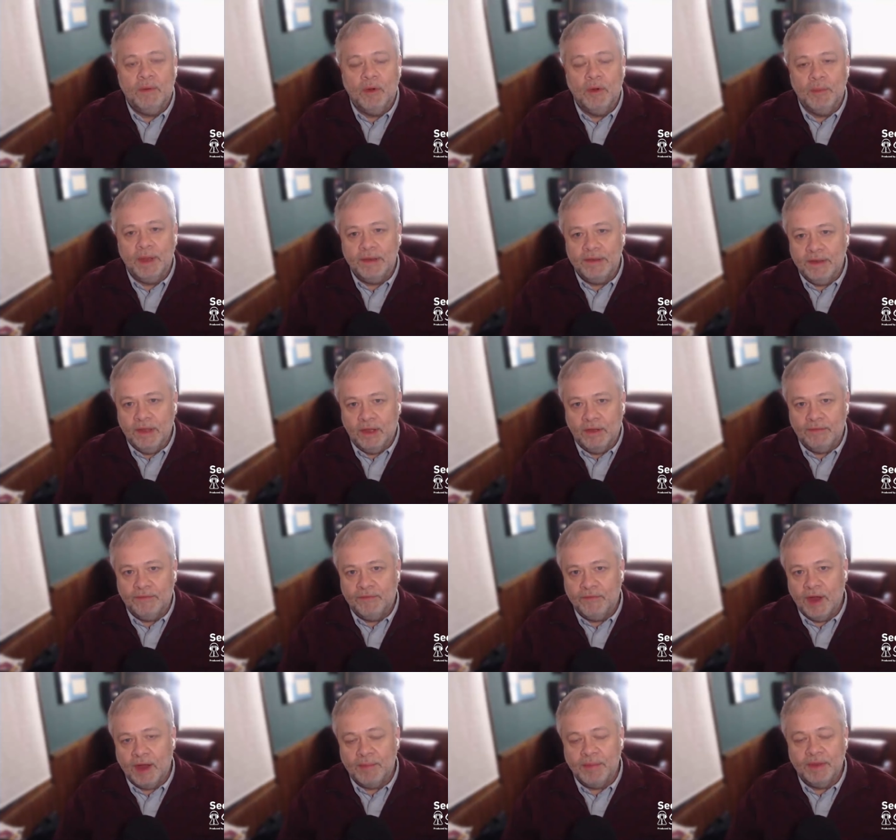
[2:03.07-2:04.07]
or myself,
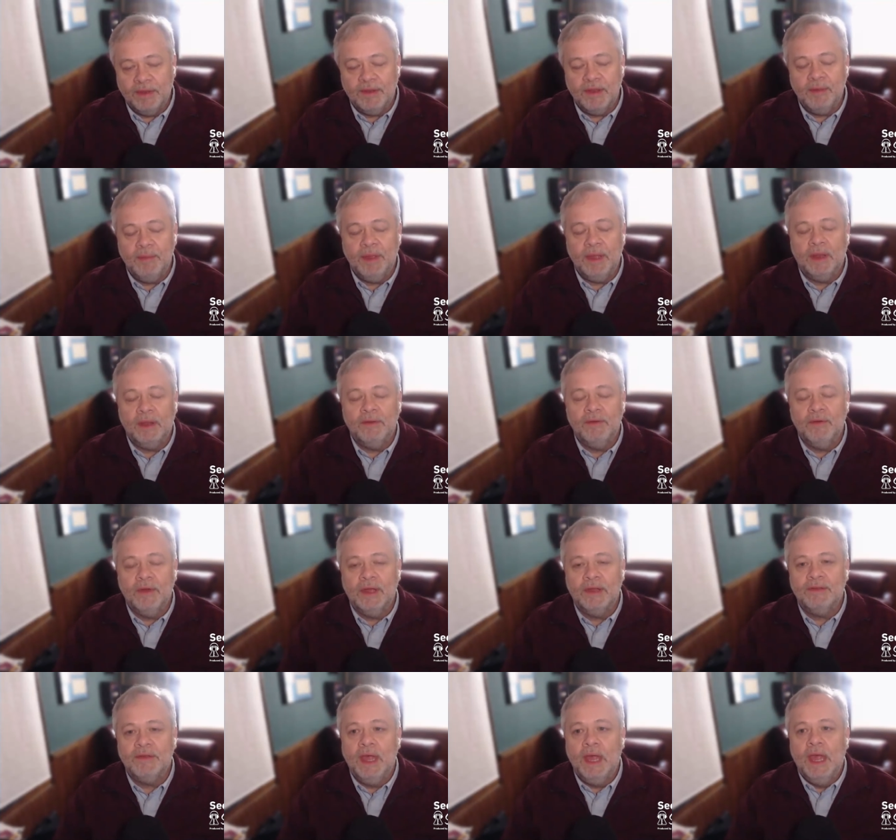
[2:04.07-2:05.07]
Robin's email
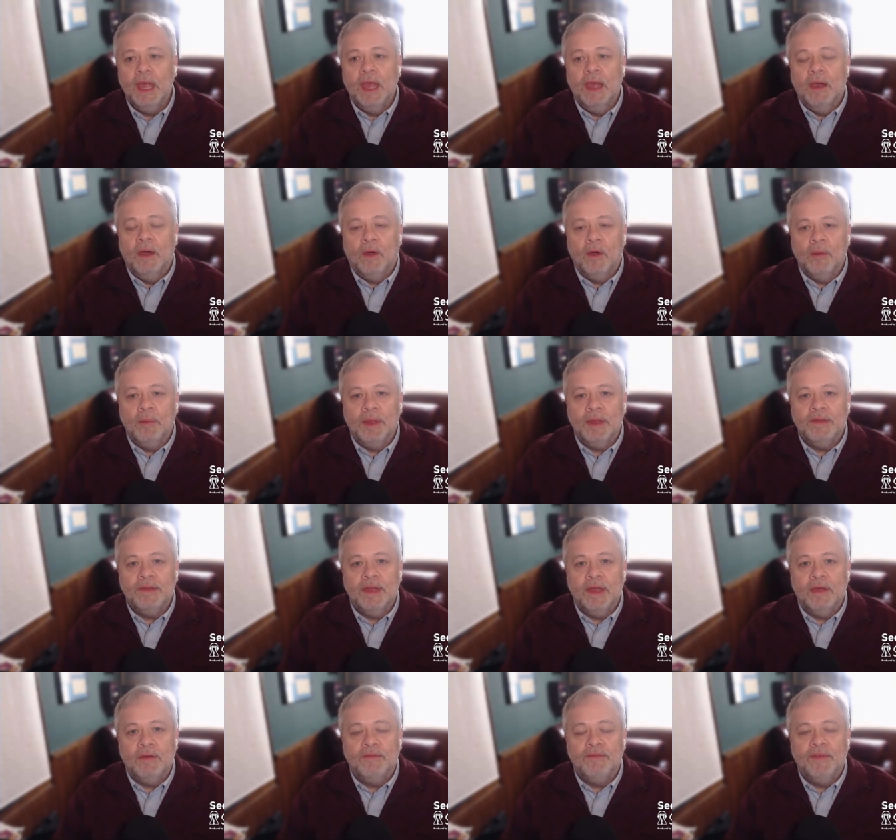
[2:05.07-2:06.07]
address or
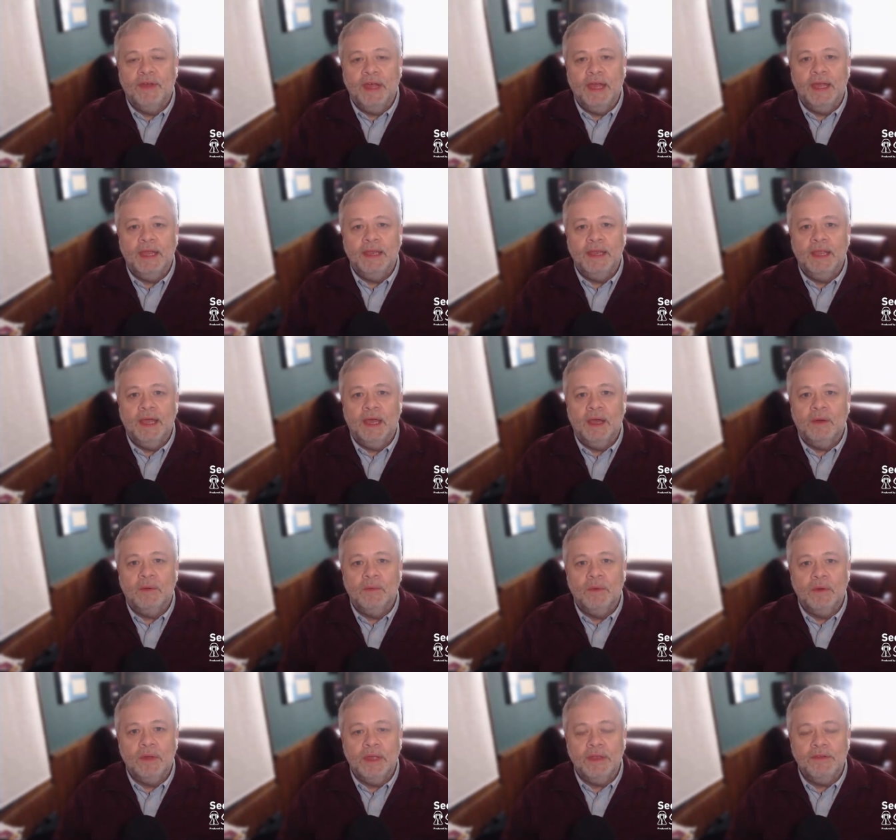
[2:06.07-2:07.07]
myself, and
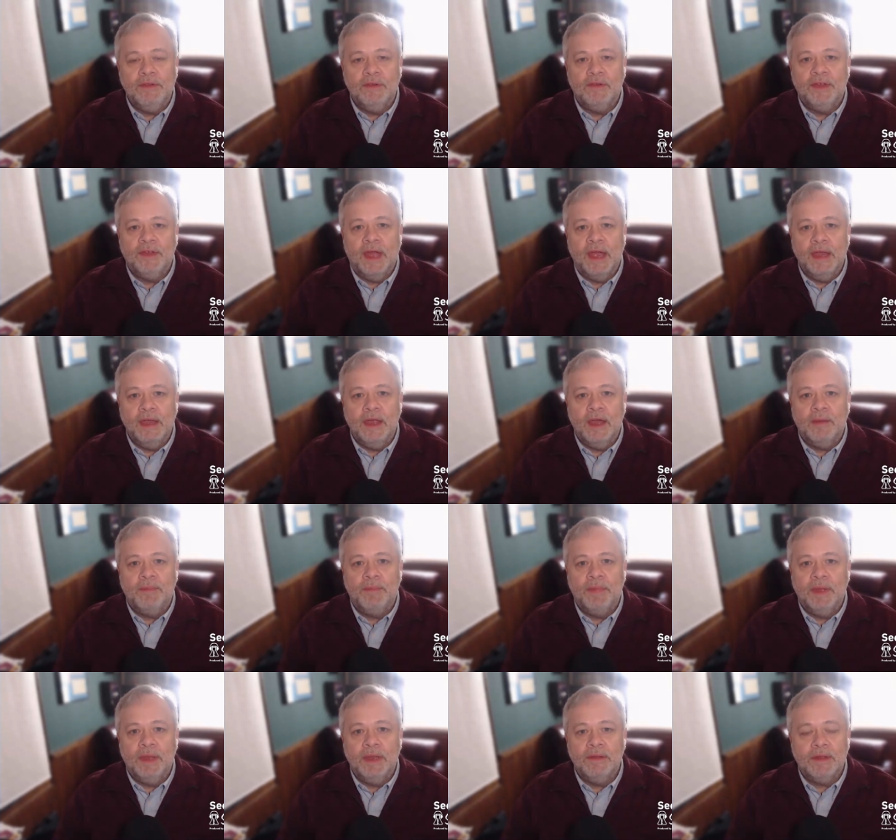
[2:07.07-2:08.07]
we'll get you signed up.
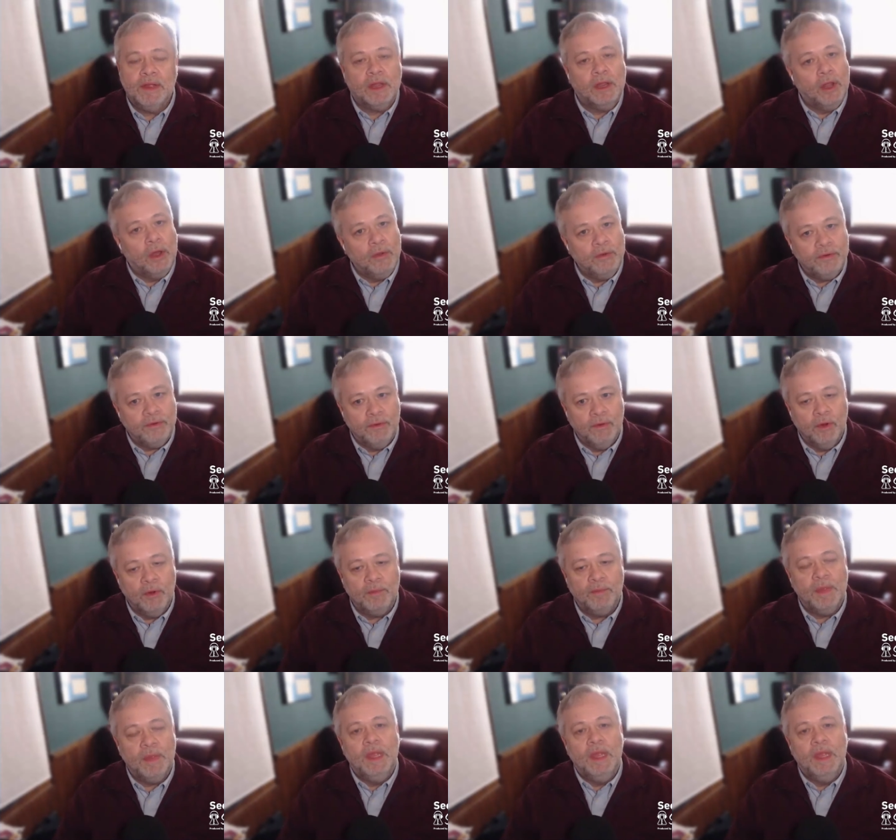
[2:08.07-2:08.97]
It is a closed group.